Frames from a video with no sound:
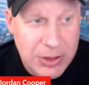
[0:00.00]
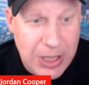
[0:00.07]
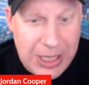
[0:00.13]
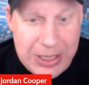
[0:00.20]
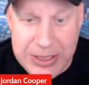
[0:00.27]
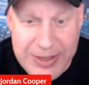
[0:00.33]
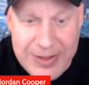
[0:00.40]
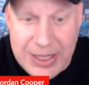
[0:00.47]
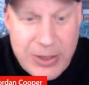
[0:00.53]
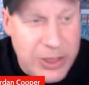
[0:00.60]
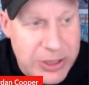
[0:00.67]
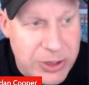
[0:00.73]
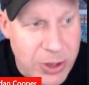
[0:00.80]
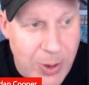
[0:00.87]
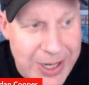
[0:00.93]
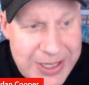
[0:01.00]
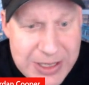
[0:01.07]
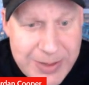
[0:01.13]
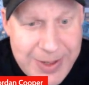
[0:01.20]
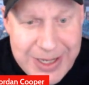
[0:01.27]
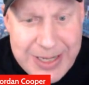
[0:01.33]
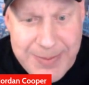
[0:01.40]
I don't need to know anything
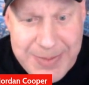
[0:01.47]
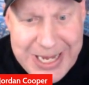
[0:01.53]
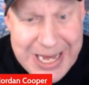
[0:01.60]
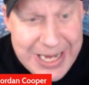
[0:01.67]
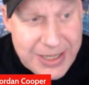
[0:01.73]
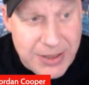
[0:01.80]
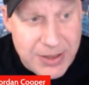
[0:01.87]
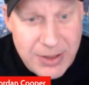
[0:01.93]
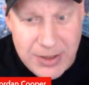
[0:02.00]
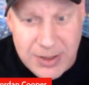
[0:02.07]
about NBA